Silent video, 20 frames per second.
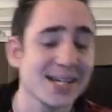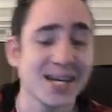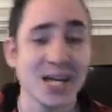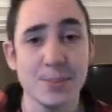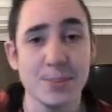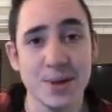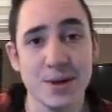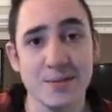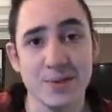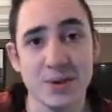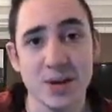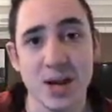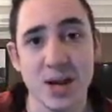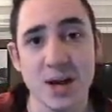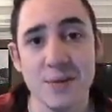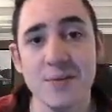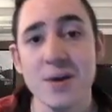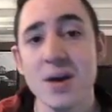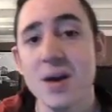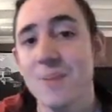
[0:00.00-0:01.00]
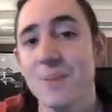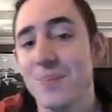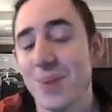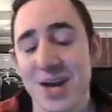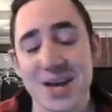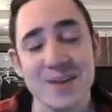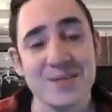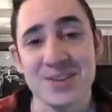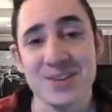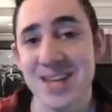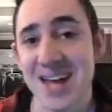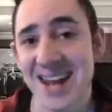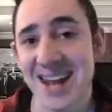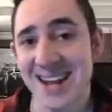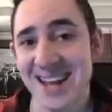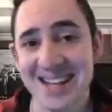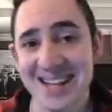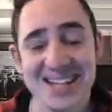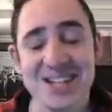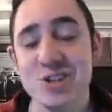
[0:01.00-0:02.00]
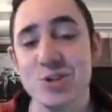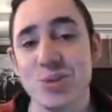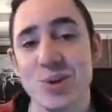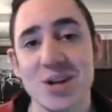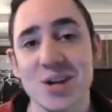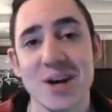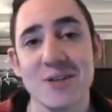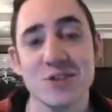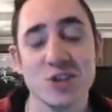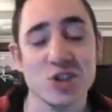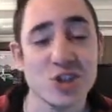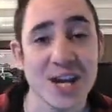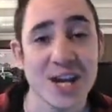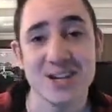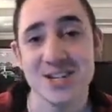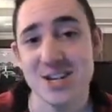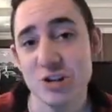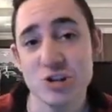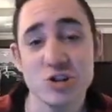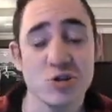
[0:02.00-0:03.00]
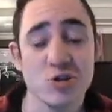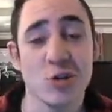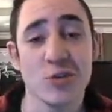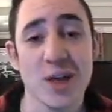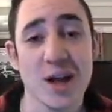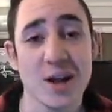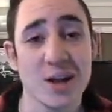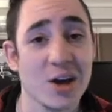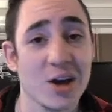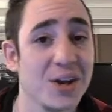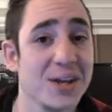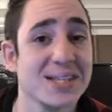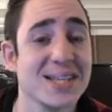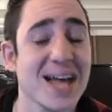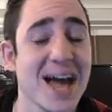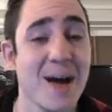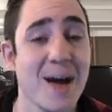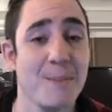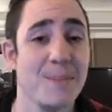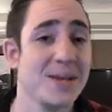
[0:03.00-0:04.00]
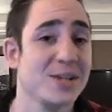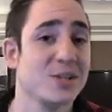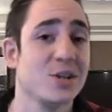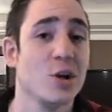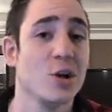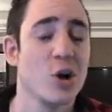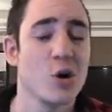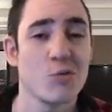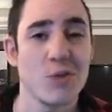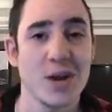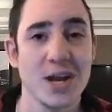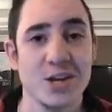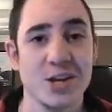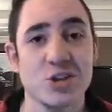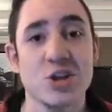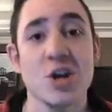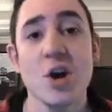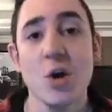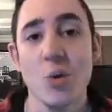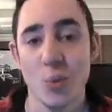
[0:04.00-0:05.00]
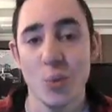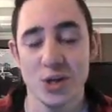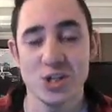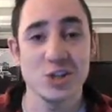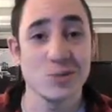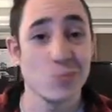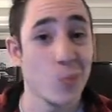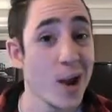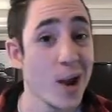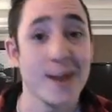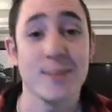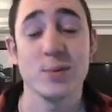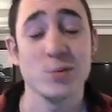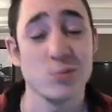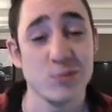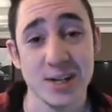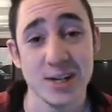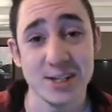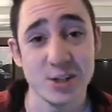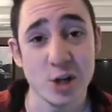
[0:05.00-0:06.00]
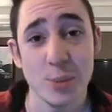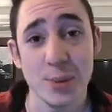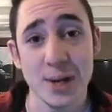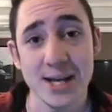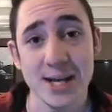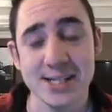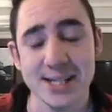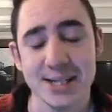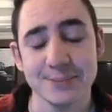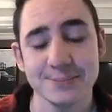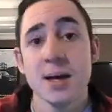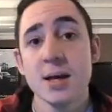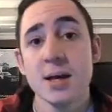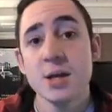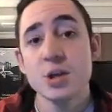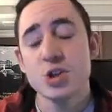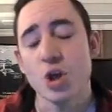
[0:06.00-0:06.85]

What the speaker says: a bit of a nerf, but even then it didn't do enough to change how strong that gun is at mid to long range, which is where it was really dominating. So